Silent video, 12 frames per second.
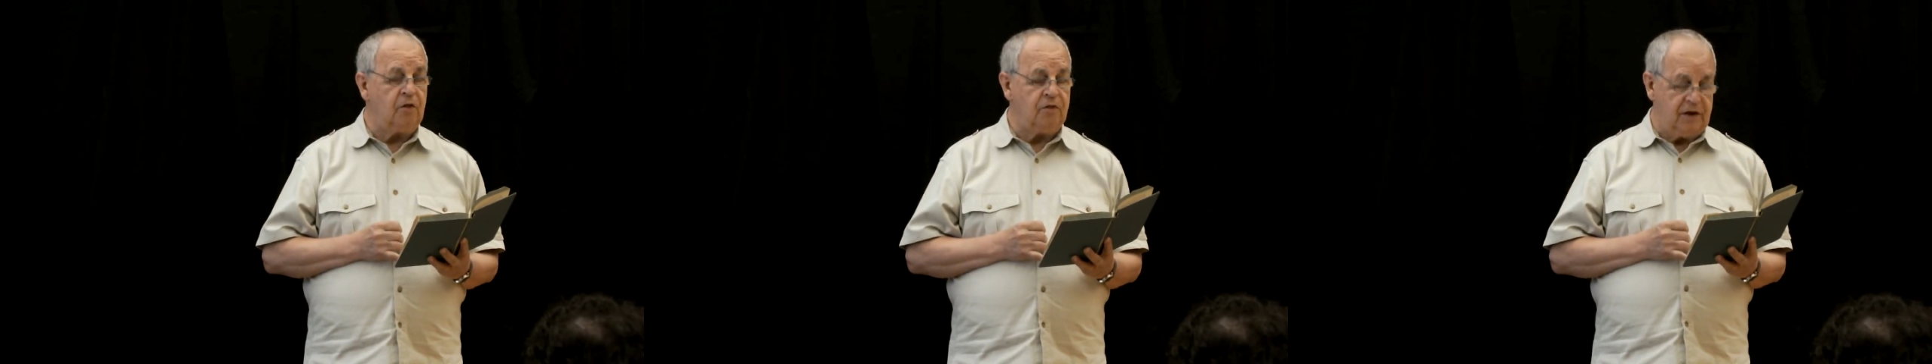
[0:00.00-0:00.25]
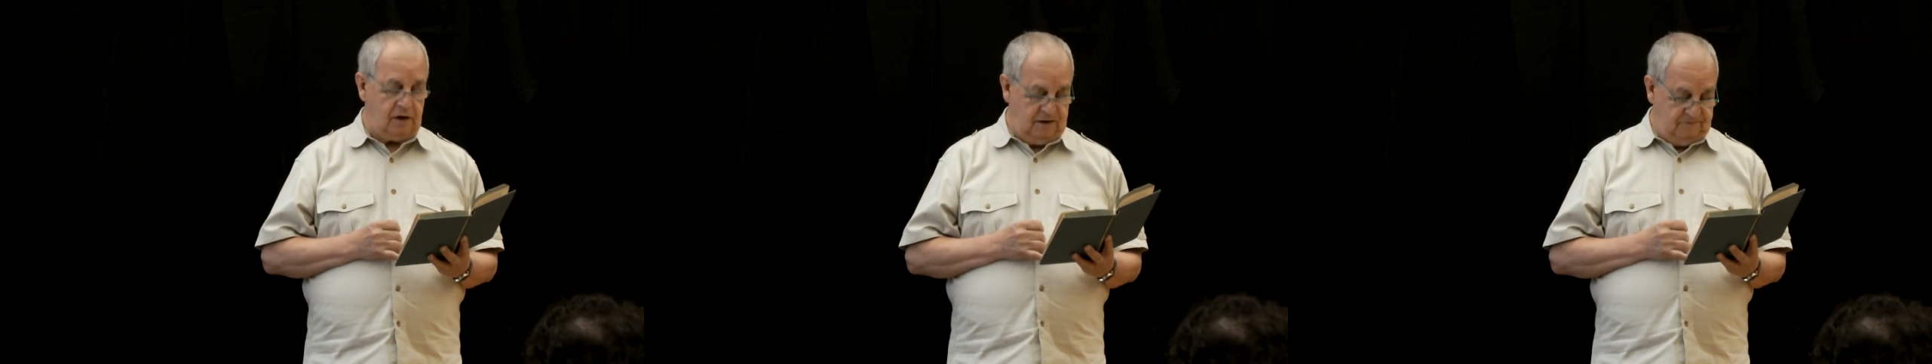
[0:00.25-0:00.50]

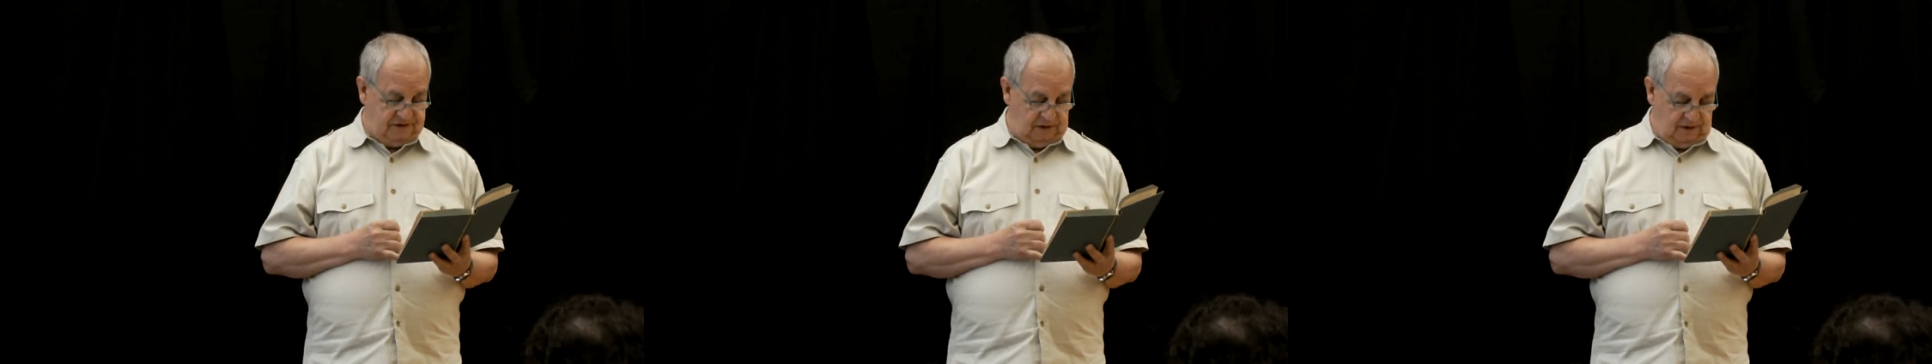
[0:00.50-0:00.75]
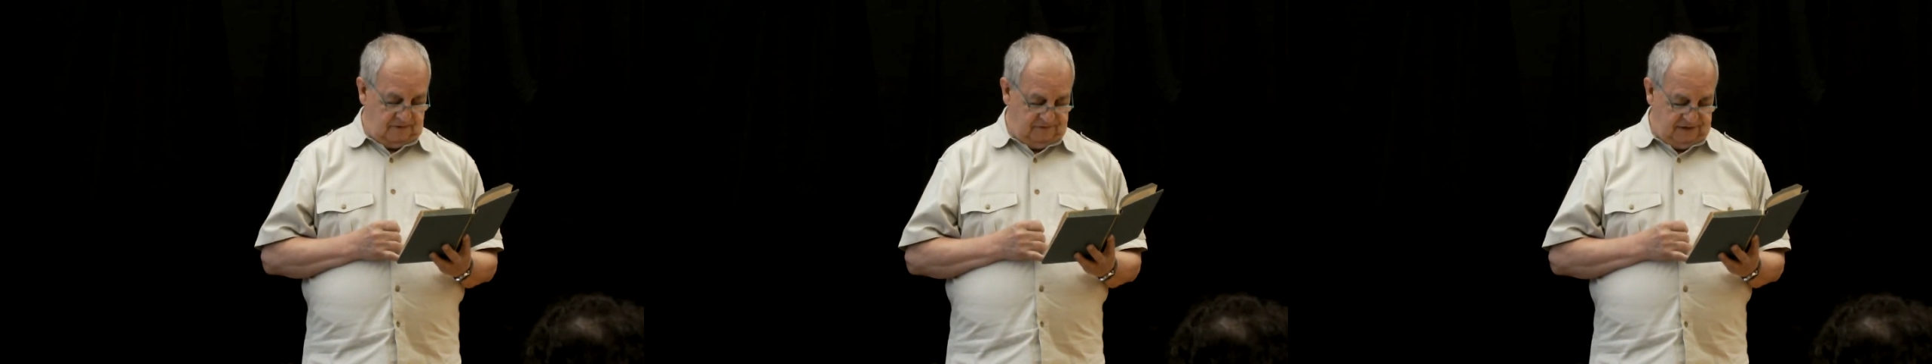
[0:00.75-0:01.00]
there lived a
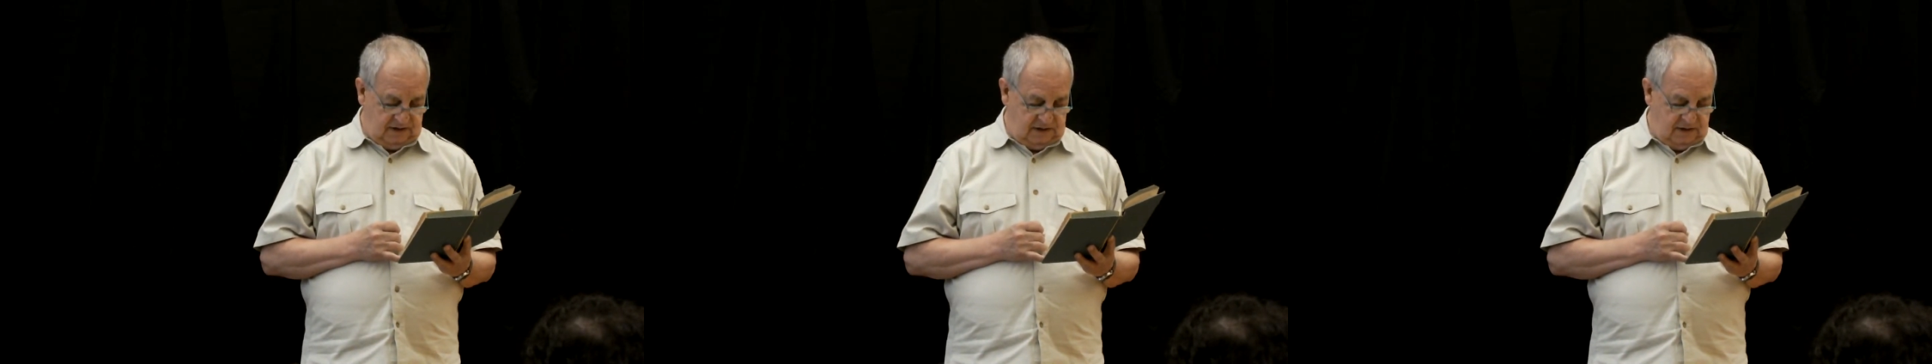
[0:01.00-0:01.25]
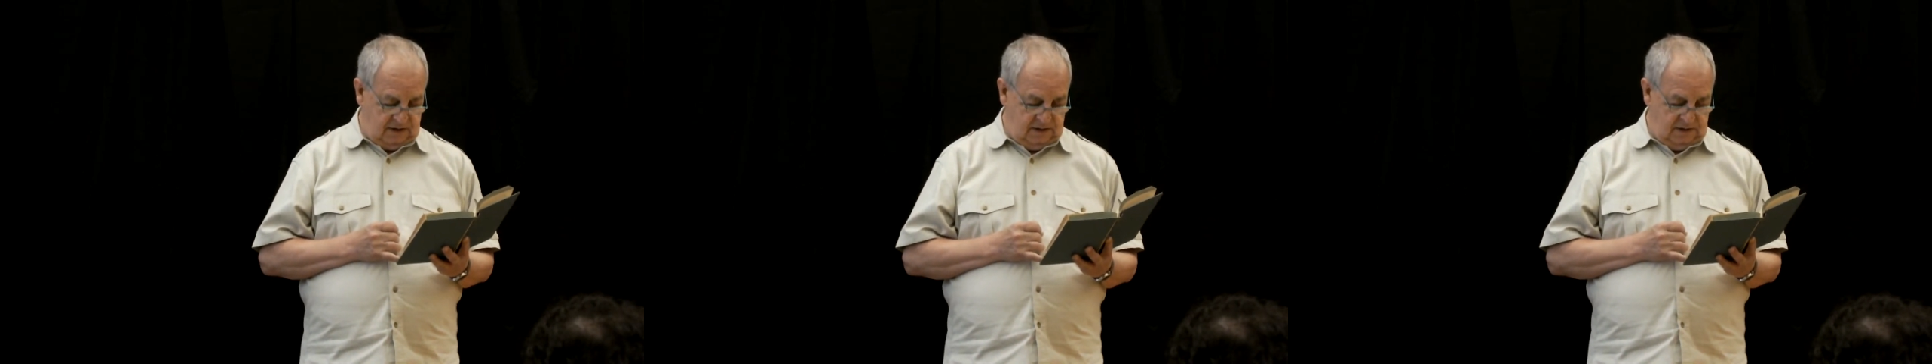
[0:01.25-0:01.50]
lovely